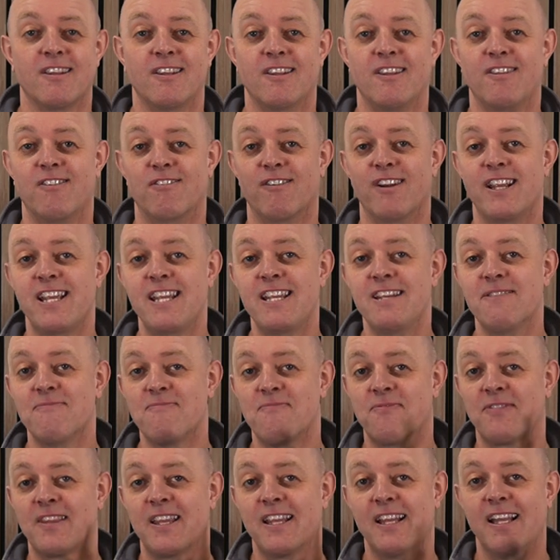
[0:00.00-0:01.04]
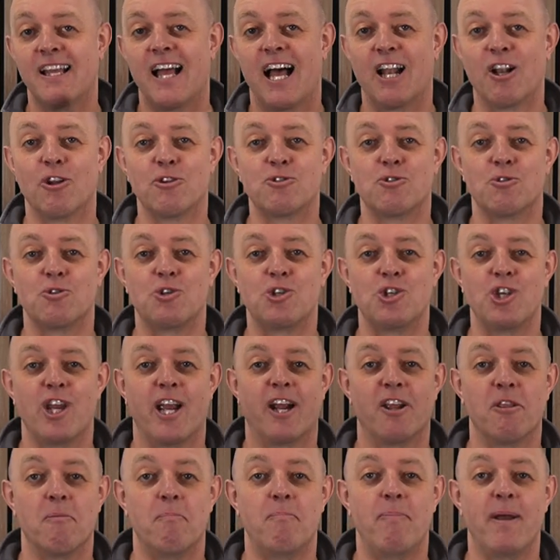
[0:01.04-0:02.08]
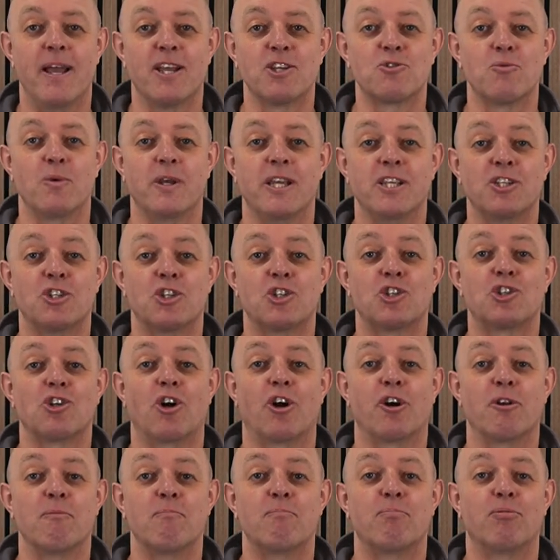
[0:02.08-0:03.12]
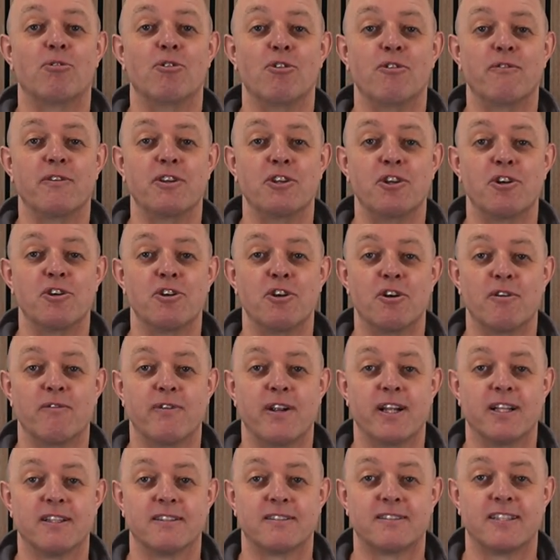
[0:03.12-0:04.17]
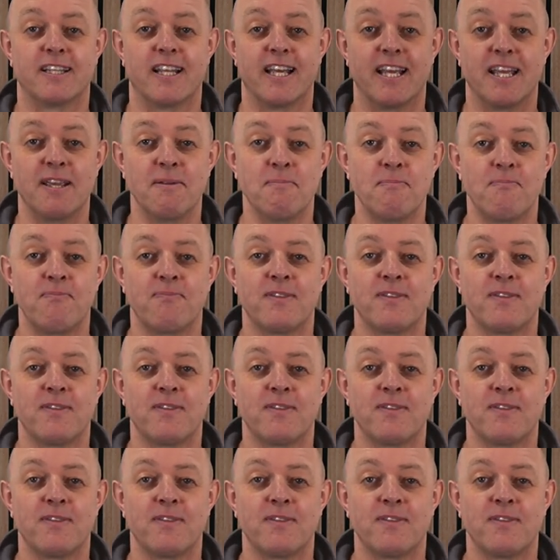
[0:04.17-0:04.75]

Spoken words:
3, I'll also share the best ways to start improving your nerve health today.